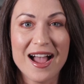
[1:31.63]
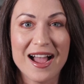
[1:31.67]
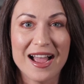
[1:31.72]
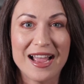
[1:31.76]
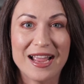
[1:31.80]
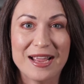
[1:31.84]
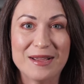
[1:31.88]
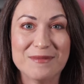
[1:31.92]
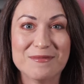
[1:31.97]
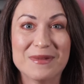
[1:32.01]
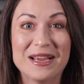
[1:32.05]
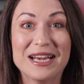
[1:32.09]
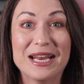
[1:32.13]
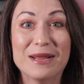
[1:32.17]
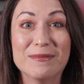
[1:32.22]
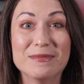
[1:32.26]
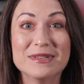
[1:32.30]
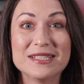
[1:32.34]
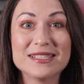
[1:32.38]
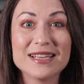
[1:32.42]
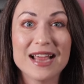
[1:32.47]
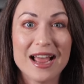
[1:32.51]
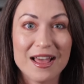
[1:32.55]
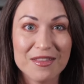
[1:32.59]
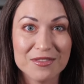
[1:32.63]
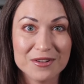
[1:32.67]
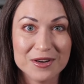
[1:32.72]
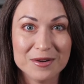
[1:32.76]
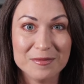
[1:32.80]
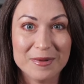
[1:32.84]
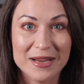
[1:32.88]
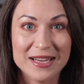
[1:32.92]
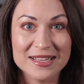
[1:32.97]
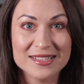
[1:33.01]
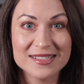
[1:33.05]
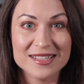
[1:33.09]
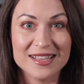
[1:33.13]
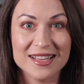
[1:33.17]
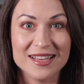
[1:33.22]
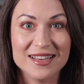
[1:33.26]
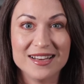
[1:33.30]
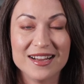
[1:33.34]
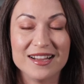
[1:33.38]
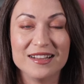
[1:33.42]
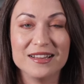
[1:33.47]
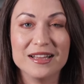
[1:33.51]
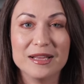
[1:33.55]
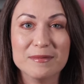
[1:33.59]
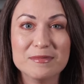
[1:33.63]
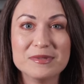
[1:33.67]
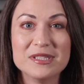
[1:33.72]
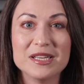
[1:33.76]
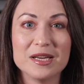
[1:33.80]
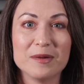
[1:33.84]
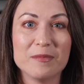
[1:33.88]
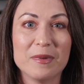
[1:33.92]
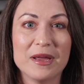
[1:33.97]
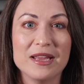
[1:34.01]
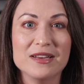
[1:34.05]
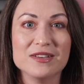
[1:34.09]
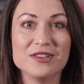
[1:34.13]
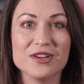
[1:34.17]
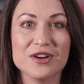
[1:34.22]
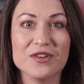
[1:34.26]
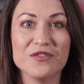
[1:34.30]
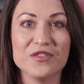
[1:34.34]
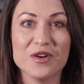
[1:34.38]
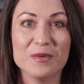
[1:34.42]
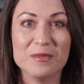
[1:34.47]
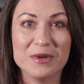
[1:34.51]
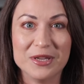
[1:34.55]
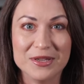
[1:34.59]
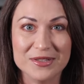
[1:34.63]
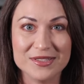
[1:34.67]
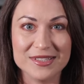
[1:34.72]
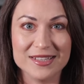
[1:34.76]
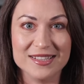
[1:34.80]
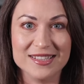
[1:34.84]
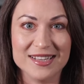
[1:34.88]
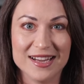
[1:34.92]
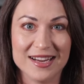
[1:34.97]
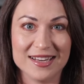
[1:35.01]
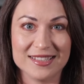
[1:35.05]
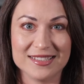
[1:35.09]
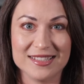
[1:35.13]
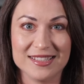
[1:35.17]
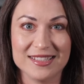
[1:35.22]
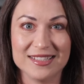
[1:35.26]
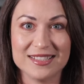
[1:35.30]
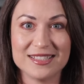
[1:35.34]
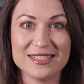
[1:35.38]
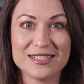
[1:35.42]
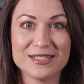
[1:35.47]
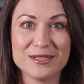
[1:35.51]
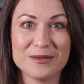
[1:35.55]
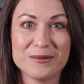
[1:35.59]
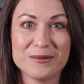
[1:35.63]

Hi, my name is Katherine Mason, a lipstick painter from Houston, Texas.